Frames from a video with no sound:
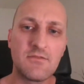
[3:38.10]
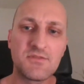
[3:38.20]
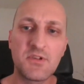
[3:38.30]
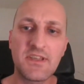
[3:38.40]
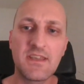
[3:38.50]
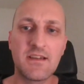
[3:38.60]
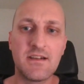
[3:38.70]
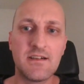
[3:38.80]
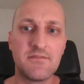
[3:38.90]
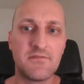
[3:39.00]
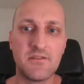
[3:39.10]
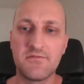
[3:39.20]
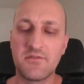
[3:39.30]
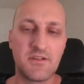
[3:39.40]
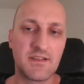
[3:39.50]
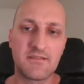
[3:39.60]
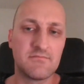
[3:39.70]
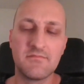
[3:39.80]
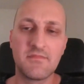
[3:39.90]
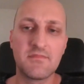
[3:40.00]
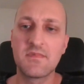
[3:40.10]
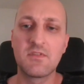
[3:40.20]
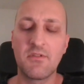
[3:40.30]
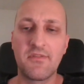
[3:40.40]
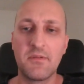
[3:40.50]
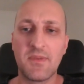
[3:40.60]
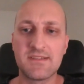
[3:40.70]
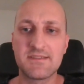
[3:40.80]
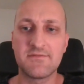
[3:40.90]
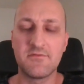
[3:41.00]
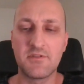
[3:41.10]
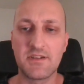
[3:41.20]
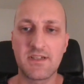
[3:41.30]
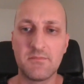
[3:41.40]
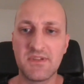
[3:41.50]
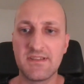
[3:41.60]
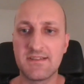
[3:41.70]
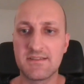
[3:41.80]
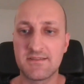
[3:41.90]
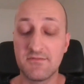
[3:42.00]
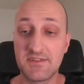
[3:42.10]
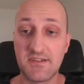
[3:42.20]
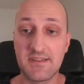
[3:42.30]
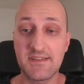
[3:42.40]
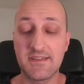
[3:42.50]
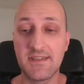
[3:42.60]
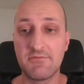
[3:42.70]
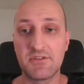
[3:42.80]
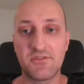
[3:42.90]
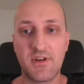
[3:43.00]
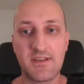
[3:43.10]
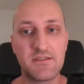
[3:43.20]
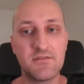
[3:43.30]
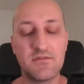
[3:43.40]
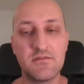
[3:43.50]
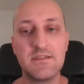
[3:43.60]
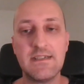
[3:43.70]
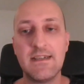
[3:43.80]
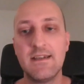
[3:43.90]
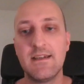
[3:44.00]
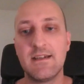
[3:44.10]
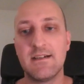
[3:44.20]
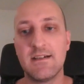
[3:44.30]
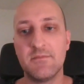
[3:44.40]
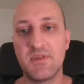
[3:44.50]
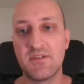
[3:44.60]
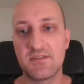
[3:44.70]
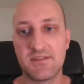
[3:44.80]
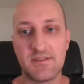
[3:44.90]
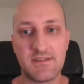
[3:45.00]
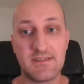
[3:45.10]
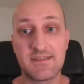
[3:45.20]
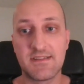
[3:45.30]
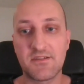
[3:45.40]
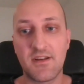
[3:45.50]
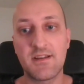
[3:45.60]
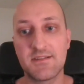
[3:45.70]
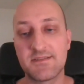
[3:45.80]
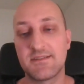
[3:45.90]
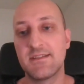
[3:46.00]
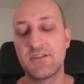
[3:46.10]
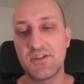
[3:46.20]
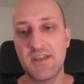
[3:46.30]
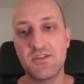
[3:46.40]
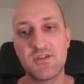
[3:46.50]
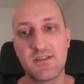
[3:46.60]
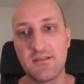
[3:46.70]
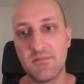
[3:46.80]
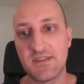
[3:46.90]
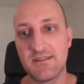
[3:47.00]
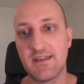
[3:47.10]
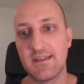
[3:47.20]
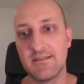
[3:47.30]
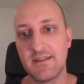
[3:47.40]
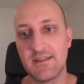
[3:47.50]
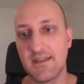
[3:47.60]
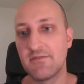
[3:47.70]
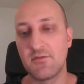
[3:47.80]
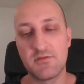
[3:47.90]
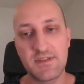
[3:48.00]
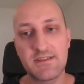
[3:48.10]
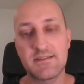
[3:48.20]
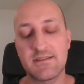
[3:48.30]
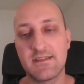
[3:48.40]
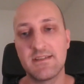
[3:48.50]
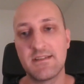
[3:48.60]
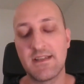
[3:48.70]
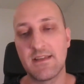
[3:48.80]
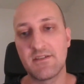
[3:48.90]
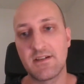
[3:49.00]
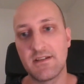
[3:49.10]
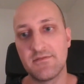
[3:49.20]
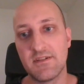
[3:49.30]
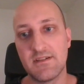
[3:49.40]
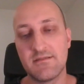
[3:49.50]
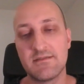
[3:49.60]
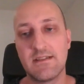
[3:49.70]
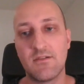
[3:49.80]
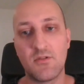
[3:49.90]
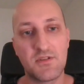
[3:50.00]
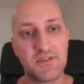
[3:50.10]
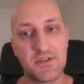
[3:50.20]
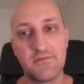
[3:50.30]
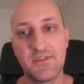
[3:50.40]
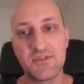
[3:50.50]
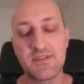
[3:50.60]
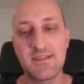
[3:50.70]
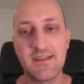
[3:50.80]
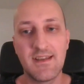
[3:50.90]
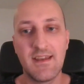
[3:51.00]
was working for like 2 or 3 months for a company in Switzerland. They were trying to build a decentralized exchange, but they folded. They didn't have a kind of a longer term vision.